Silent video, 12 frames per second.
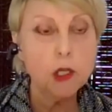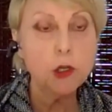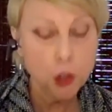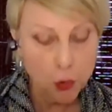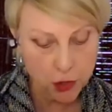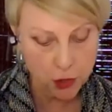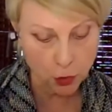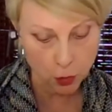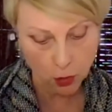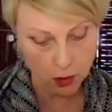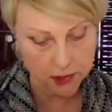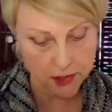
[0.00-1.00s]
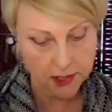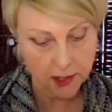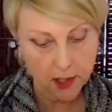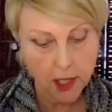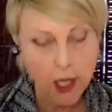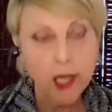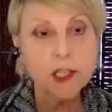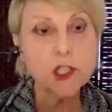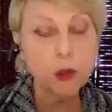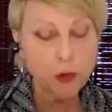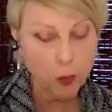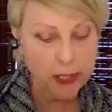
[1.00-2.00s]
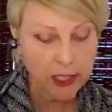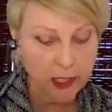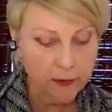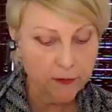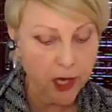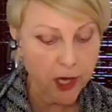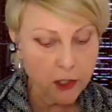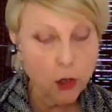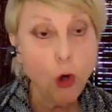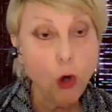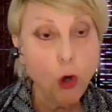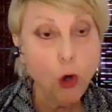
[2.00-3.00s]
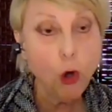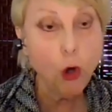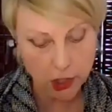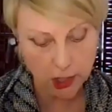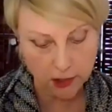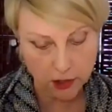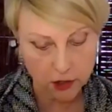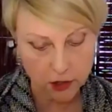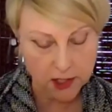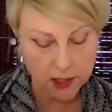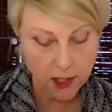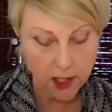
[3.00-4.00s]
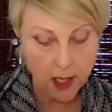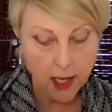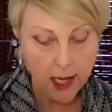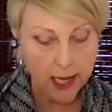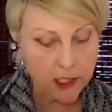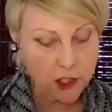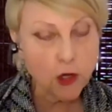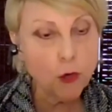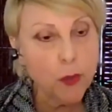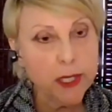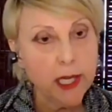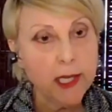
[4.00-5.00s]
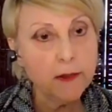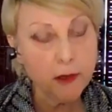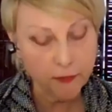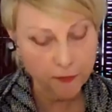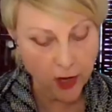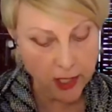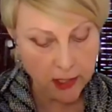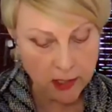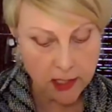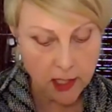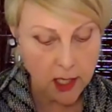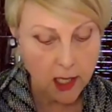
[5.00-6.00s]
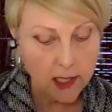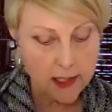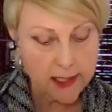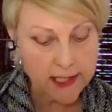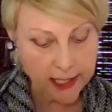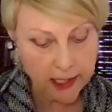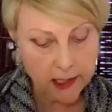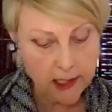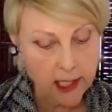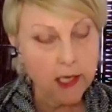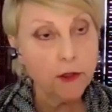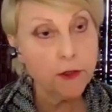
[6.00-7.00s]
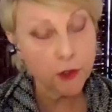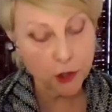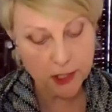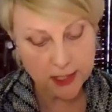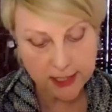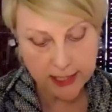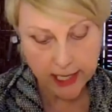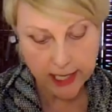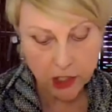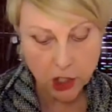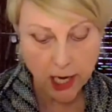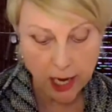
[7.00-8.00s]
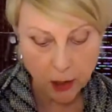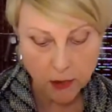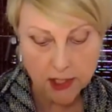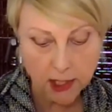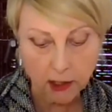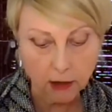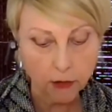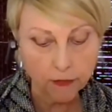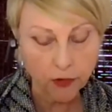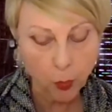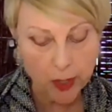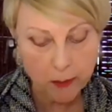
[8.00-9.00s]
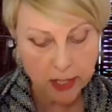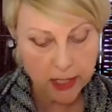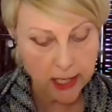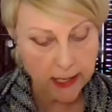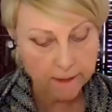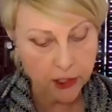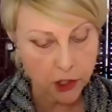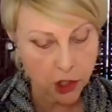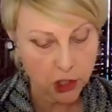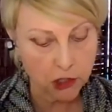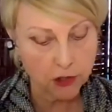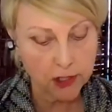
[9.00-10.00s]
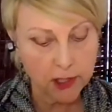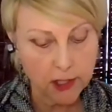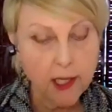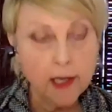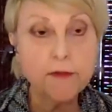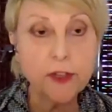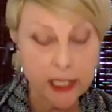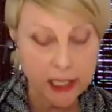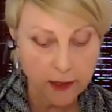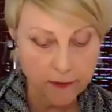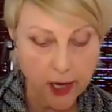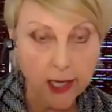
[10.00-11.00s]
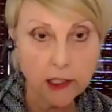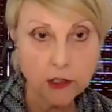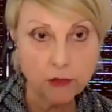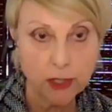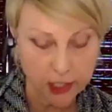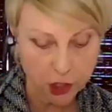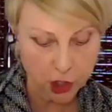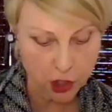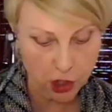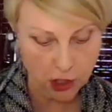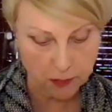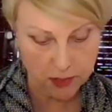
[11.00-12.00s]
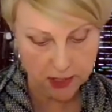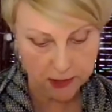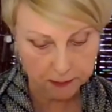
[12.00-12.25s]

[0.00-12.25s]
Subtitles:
schools, so that we can fund homeless shelters, and so we can fund second and third stage housing for women and their children fleeing violent relationships.